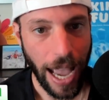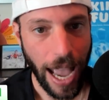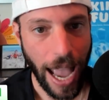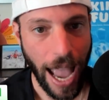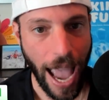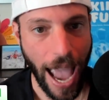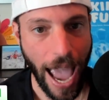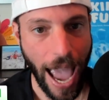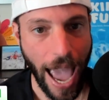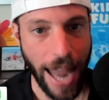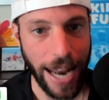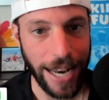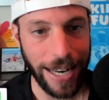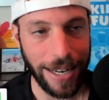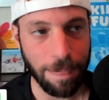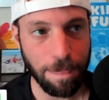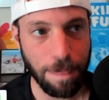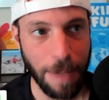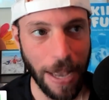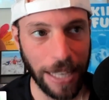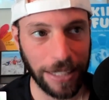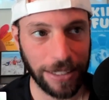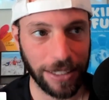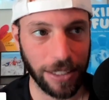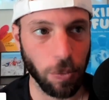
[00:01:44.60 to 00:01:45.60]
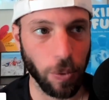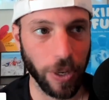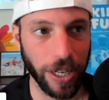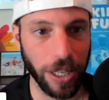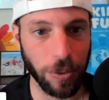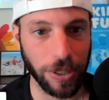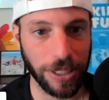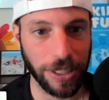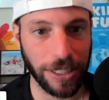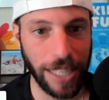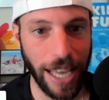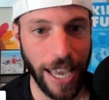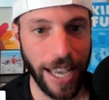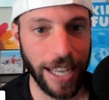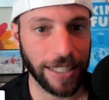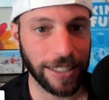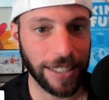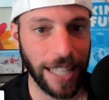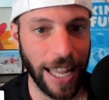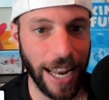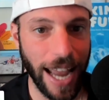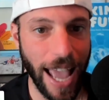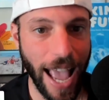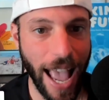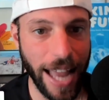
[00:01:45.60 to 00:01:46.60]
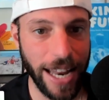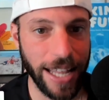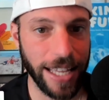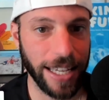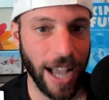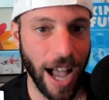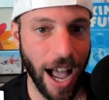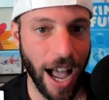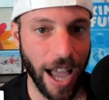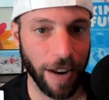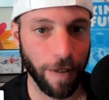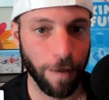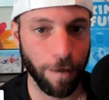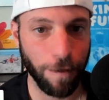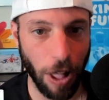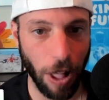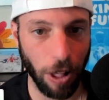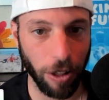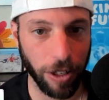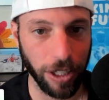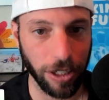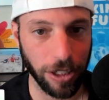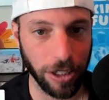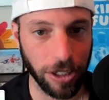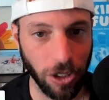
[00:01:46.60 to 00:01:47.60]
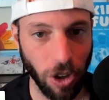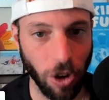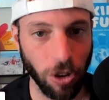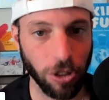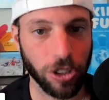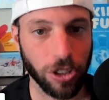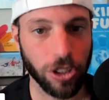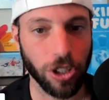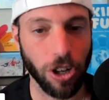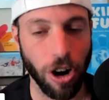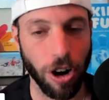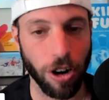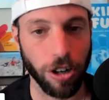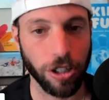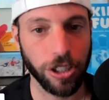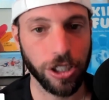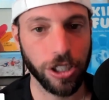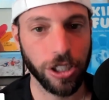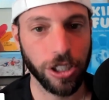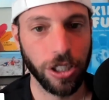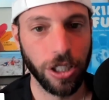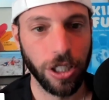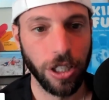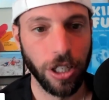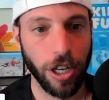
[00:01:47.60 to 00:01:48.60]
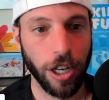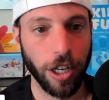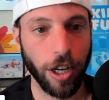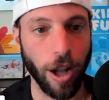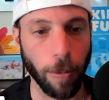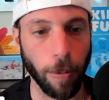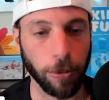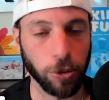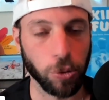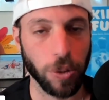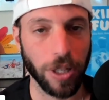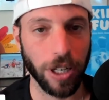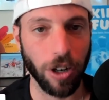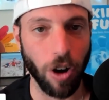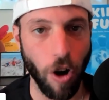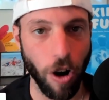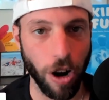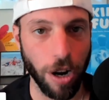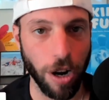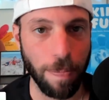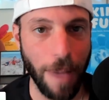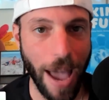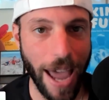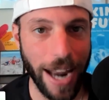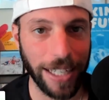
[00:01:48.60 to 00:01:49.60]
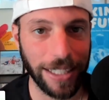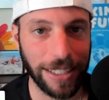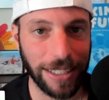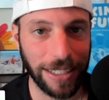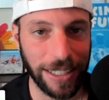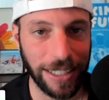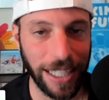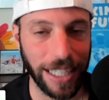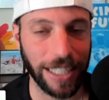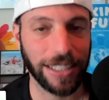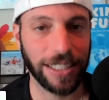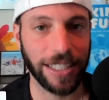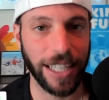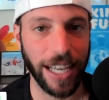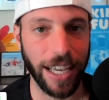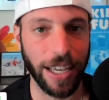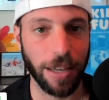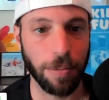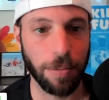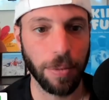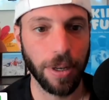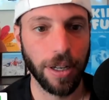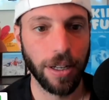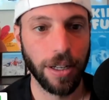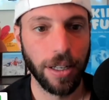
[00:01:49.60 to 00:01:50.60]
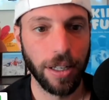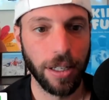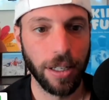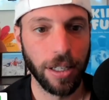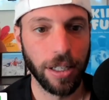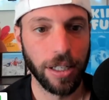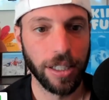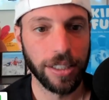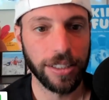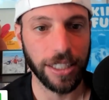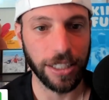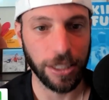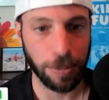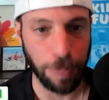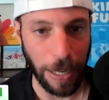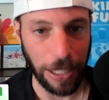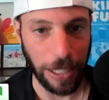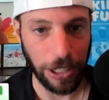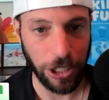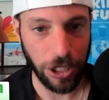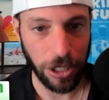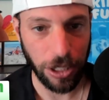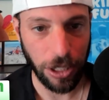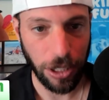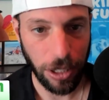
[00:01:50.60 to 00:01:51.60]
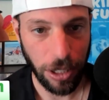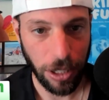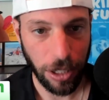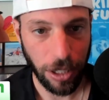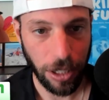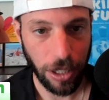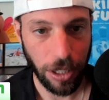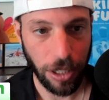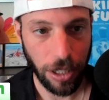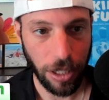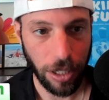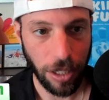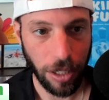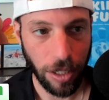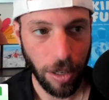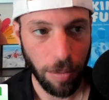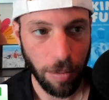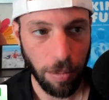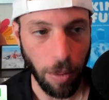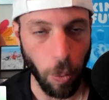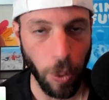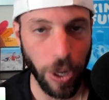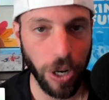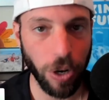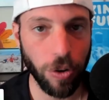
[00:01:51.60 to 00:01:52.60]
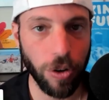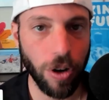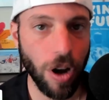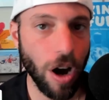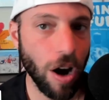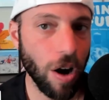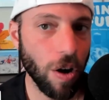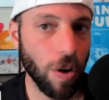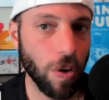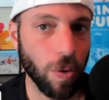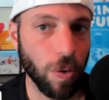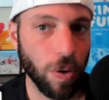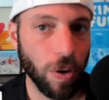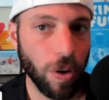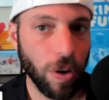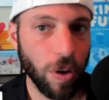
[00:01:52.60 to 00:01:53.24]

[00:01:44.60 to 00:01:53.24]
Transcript: And basically, what he was saying is that any kind of felony assault charge comes with an automatic six game suspension. But we don't know